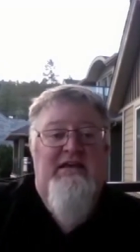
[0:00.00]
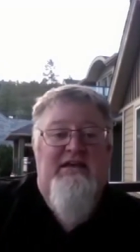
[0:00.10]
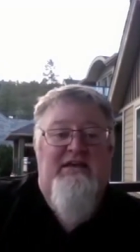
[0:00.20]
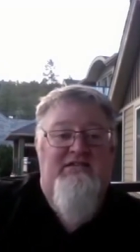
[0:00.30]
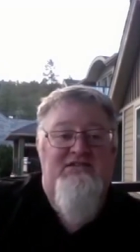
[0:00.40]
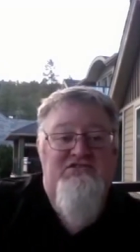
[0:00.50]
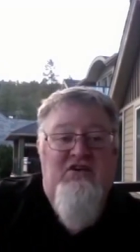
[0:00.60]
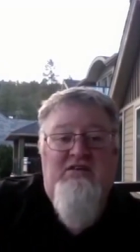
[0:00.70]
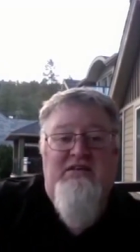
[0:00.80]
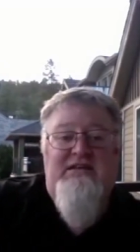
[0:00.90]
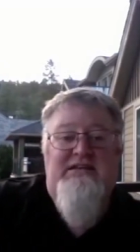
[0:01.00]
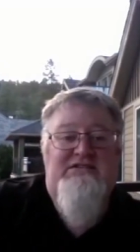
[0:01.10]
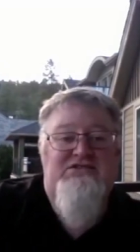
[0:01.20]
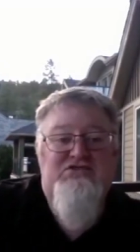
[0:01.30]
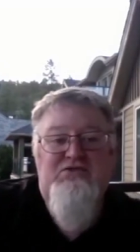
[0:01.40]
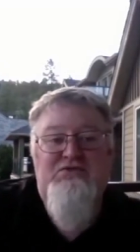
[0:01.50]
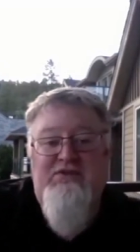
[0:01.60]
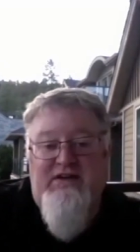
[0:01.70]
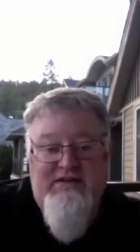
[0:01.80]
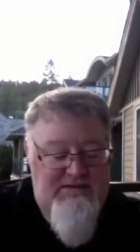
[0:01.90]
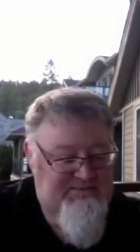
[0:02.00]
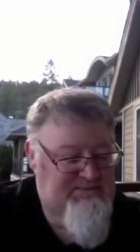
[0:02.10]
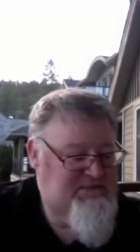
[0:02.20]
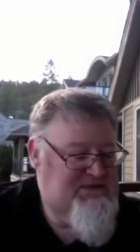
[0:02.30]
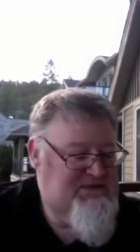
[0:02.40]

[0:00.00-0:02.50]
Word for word: does not lead to true faith. So